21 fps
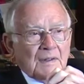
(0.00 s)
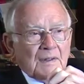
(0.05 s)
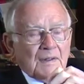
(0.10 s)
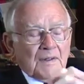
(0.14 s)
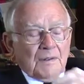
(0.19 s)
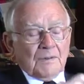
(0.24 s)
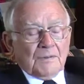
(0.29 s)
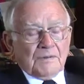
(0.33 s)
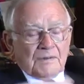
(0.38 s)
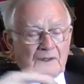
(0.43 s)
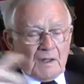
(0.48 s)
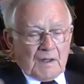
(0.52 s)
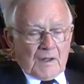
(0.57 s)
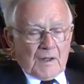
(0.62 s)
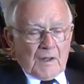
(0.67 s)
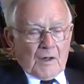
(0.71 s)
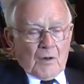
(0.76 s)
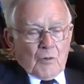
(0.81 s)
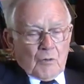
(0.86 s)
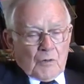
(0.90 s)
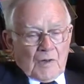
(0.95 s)
who dug a
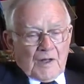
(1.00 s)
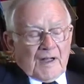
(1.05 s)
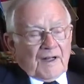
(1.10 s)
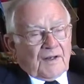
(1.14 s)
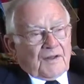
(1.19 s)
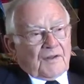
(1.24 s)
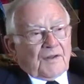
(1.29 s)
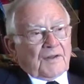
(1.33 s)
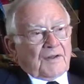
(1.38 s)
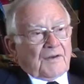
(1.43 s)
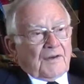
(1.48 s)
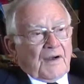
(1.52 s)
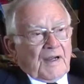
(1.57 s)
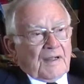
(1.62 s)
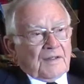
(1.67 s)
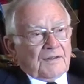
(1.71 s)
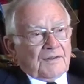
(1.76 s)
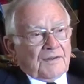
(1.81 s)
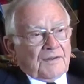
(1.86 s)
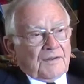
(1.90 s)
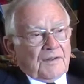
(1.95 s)
hole out of the
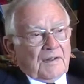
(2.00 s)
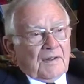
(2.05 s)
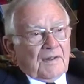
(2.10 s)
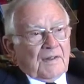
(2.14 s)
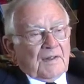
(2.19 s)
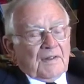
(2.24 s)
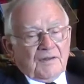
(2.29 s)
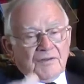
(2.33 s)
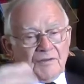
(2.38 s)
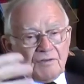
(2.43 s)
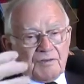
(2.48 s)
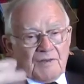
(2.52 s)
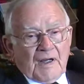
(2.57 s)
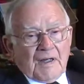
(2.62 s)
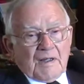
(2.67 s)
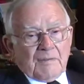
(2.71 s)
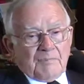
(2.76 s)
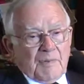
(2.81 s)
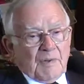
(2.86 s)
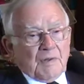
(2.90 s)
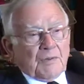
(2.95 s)
ground,
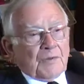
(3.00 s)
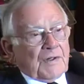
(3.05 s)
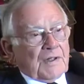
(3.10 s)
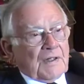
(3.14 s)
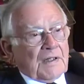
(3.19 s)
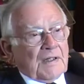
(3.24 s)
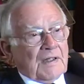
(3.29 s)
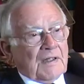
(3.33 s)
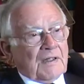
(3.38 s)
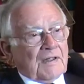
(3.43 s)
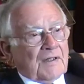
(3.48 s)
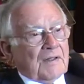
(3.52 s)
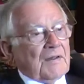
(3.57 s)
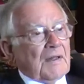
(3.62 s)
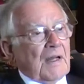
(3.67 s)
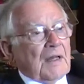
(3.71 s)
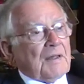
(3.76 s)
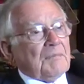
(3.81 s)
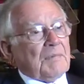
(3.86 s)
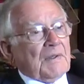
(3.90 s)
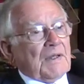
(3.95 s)
stuck a building in it, and
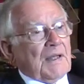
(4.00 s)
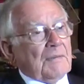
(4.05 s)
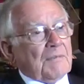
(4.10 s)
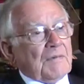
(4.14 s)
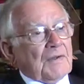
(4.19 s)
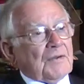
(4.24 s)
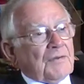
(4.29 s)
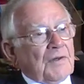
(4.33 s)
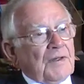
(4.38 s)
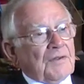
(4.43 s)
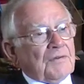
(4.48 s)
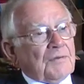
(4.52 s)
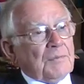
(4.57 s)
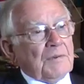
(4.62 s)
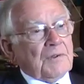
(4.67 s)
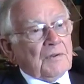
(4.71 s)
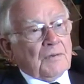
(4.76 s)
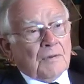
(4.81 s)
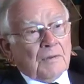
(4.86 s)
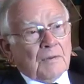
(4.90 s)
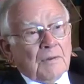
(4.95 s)
that had become the
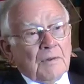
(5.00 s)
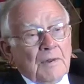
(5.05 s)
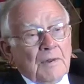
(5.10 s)
transmitter hall.